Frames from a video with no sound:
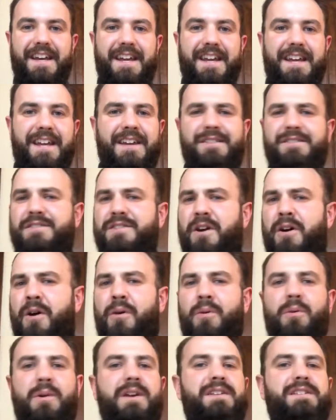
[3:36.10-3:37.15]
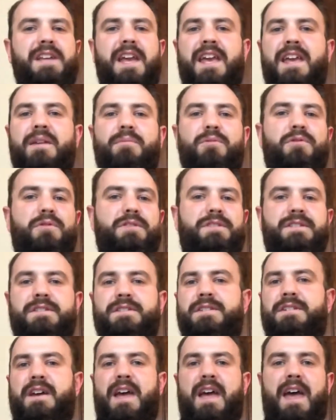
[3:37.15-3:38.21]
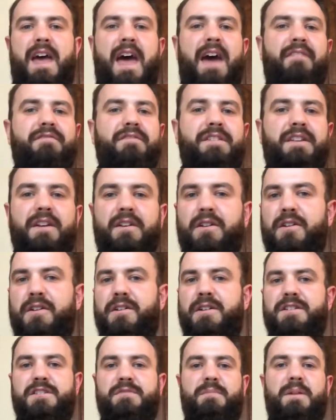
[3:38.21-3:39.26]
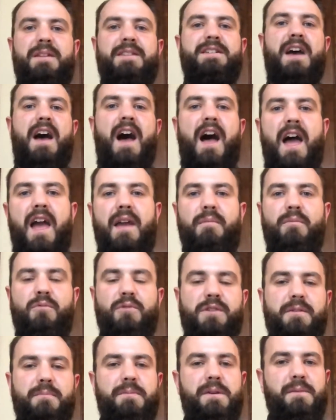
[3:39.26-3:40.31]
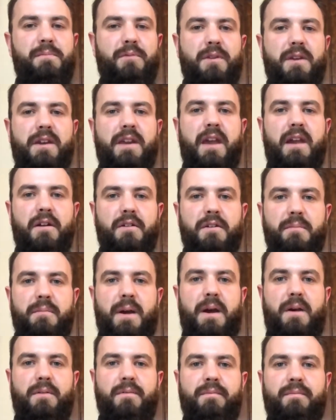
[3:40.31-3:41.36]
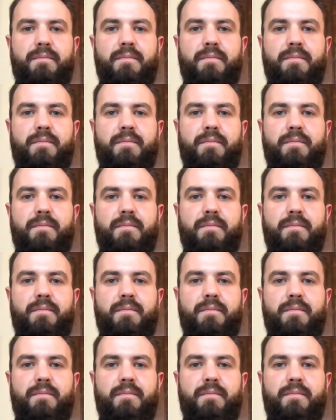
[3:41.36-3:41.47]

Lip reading: He's always able to have dinner and spend time with the people he cared about.